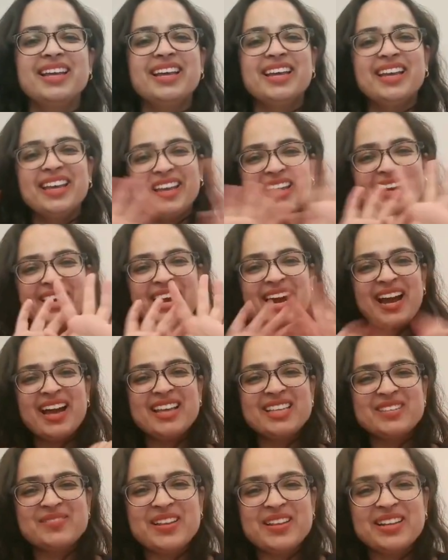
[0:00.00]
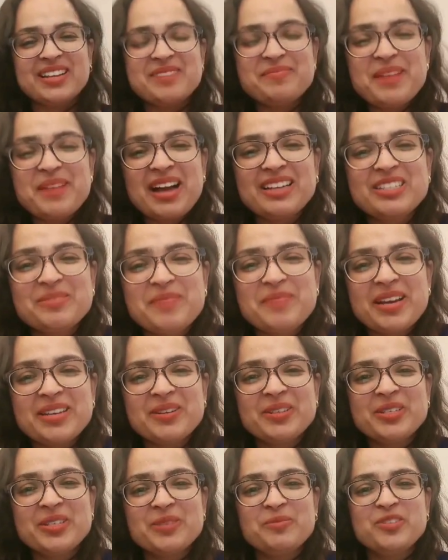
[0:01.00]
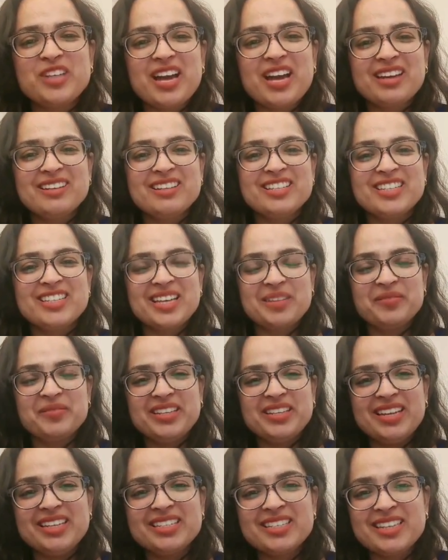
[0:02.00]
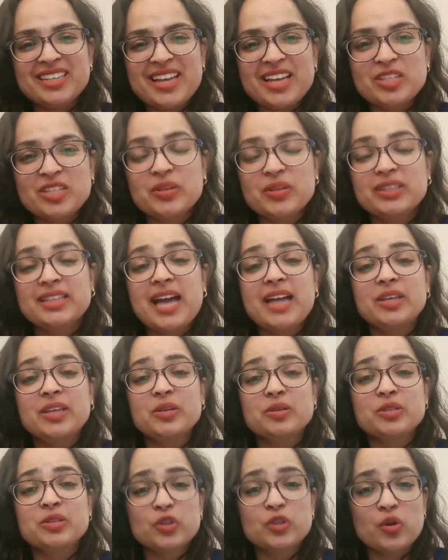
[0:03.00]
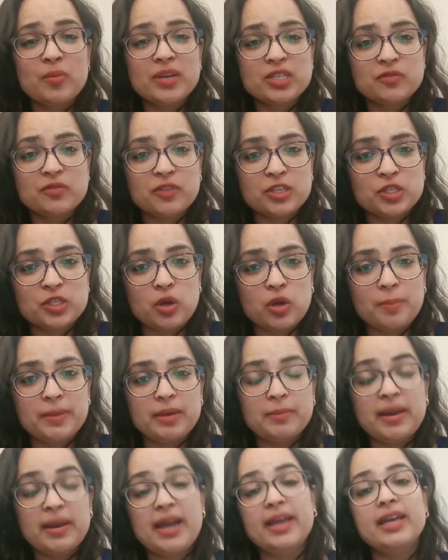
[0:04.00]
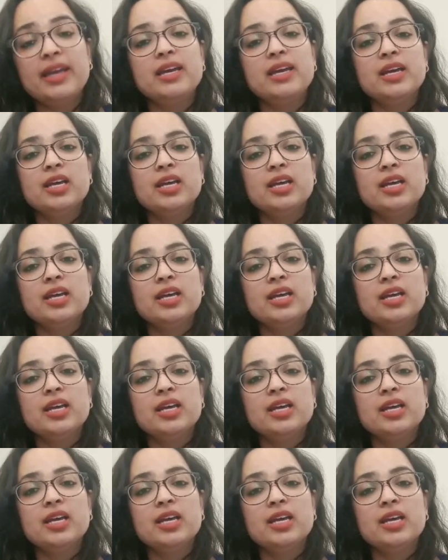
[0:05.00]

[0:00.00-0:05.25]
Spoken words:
Hey guys, welcome back to my YouTube channel, Genuinely Intellectual. Thank you so much for stopping by.